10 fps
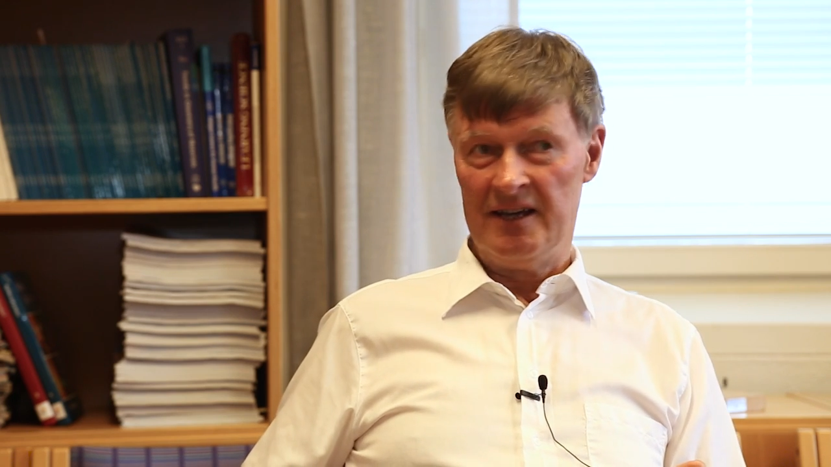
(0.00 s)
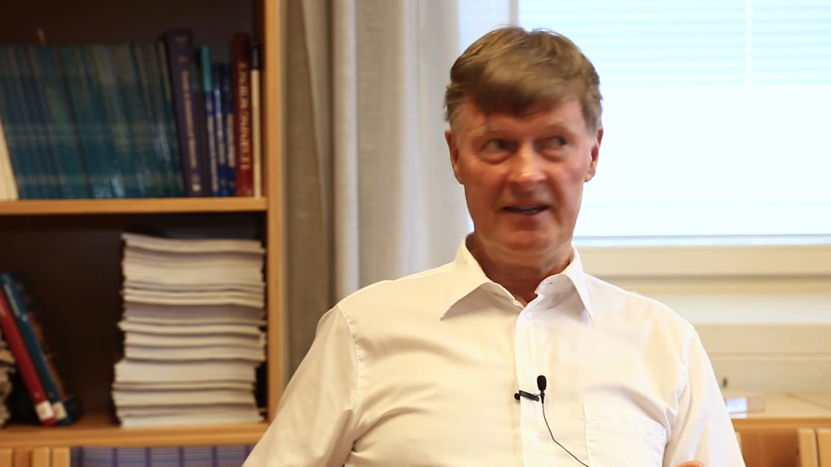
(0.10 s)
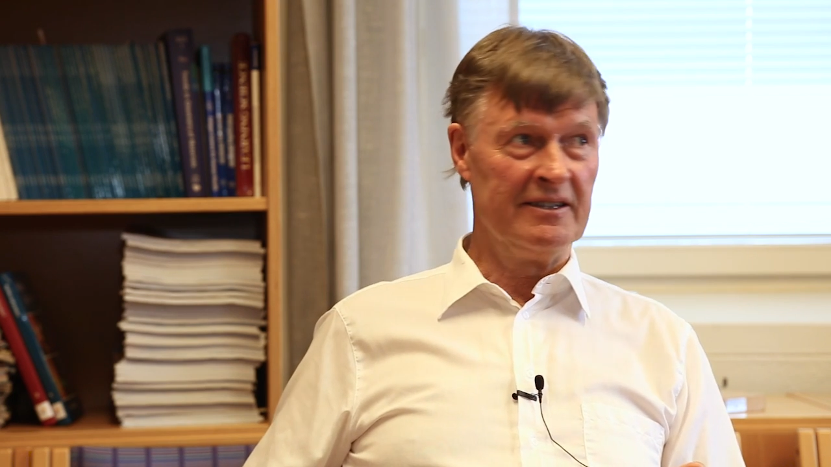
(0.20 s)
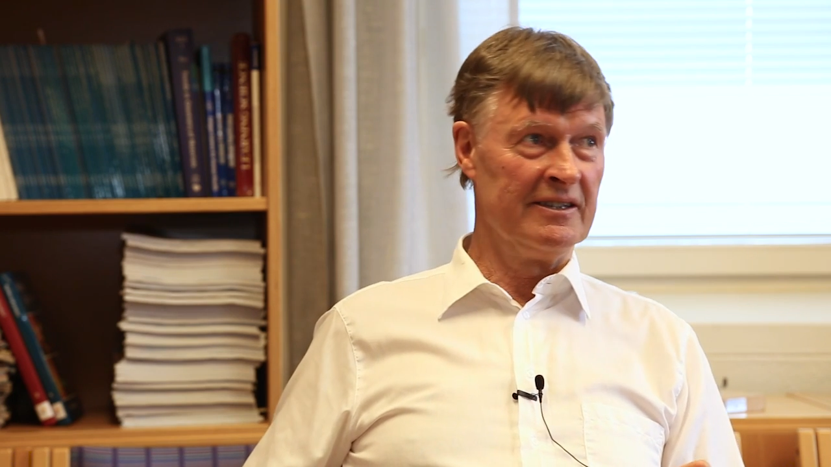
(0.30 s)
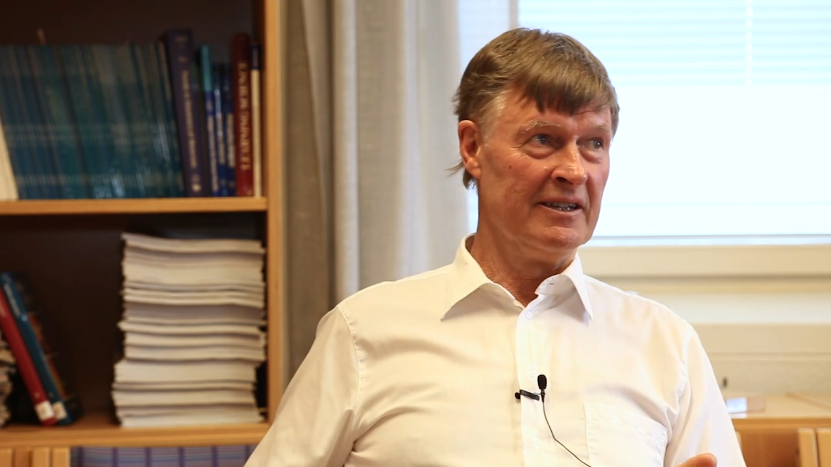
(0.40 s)

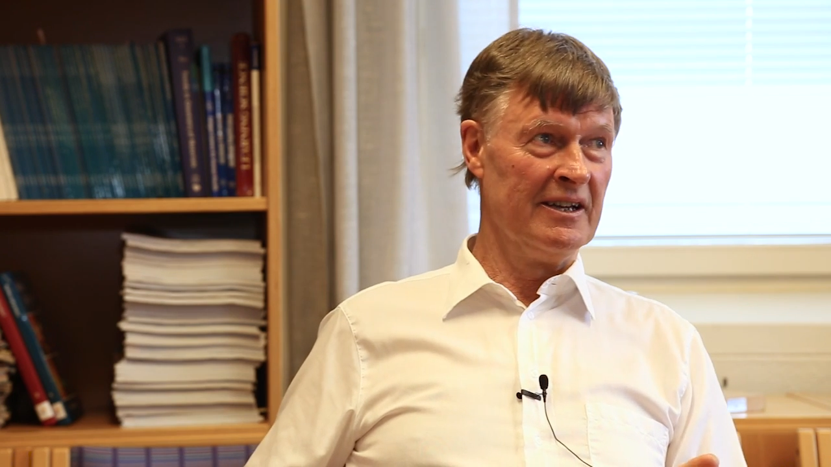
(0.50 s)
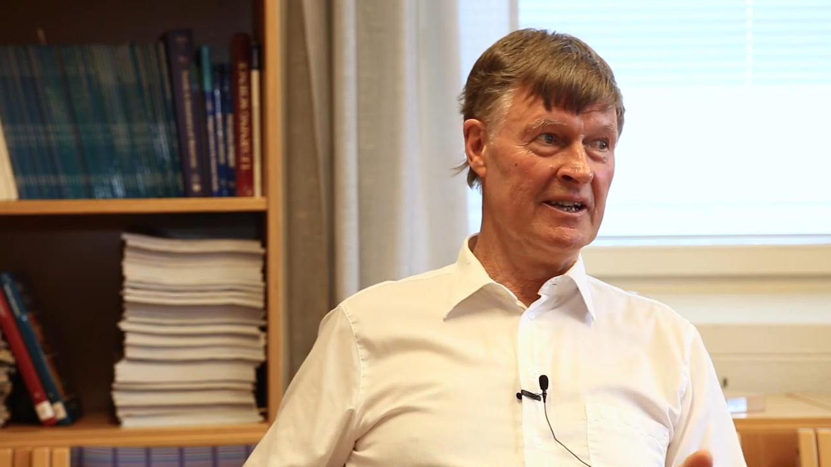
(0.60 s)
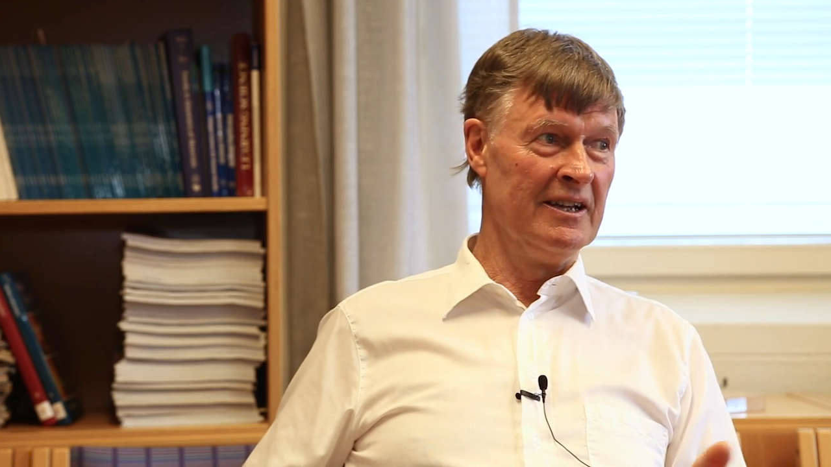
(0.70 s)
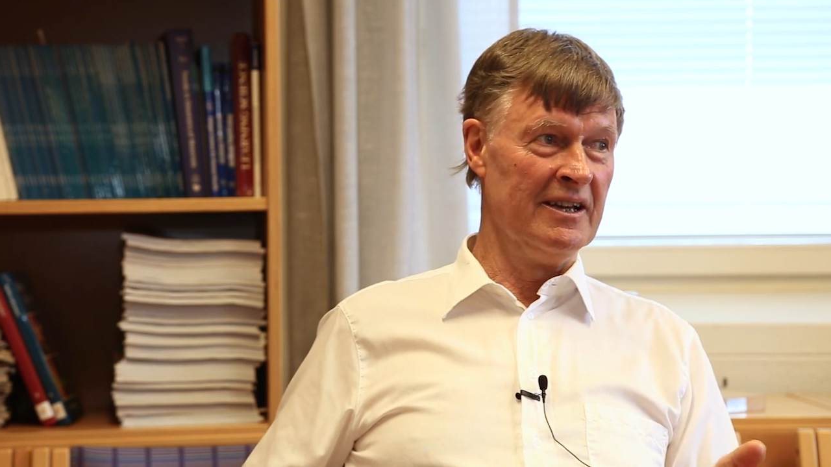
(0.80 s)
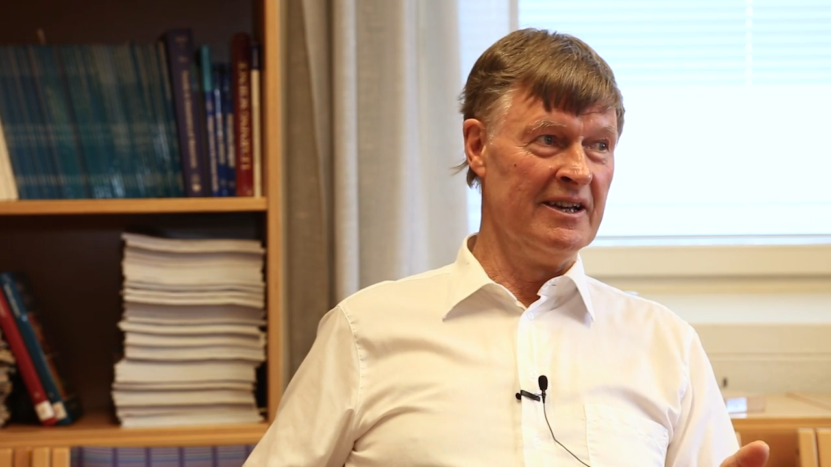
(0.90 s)
it's
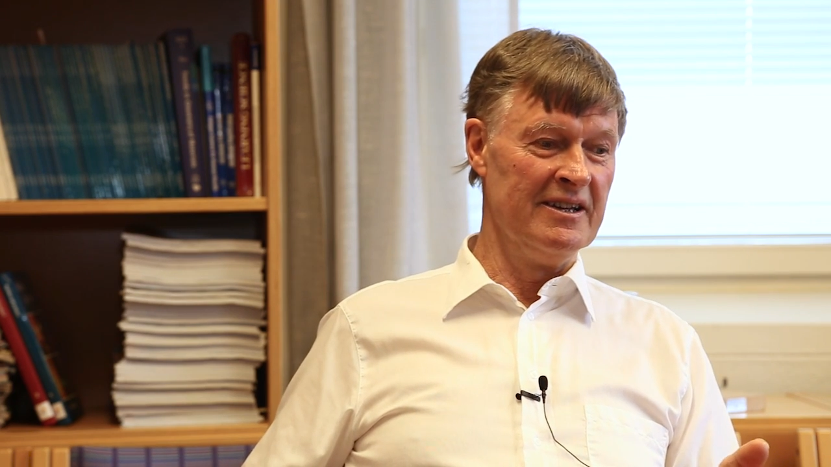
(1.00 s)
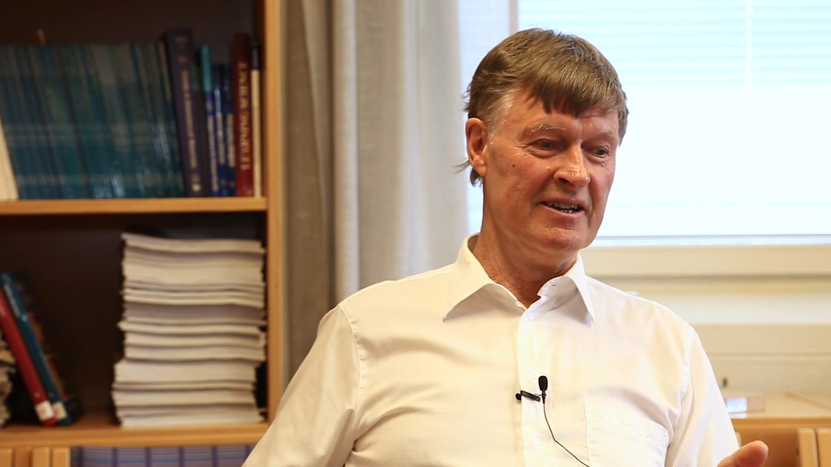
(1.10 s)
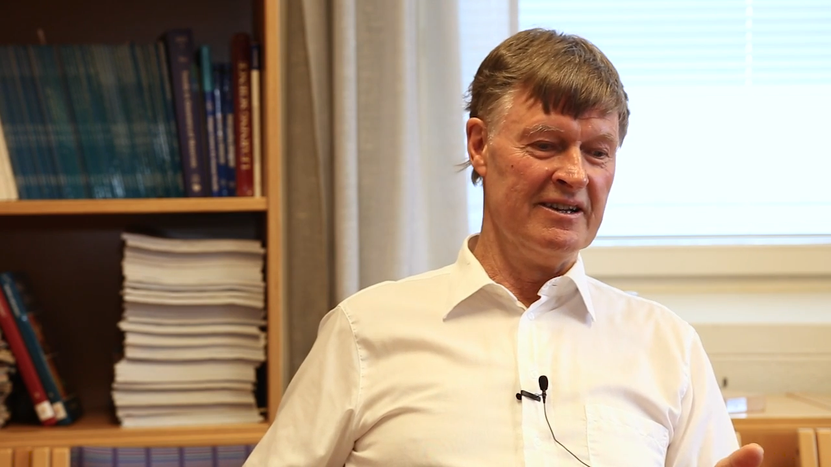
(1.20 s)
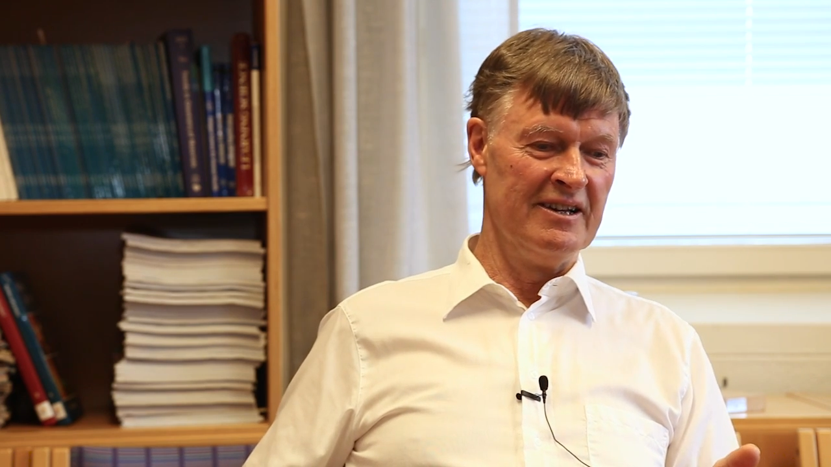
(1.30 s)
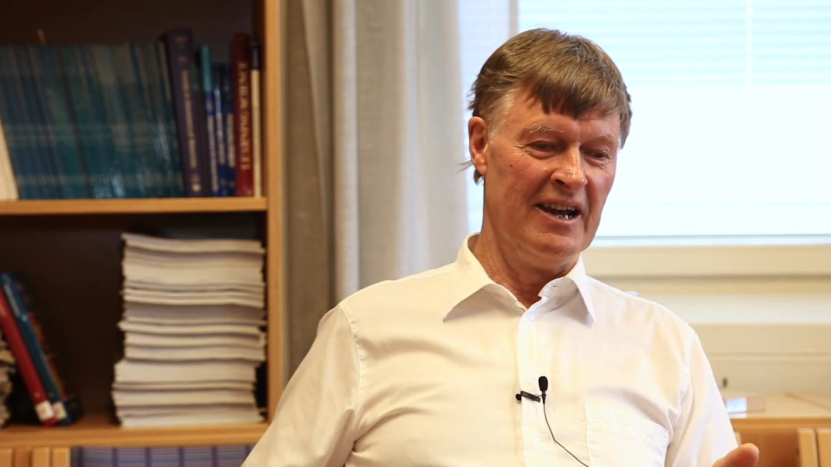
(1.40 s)
a, a,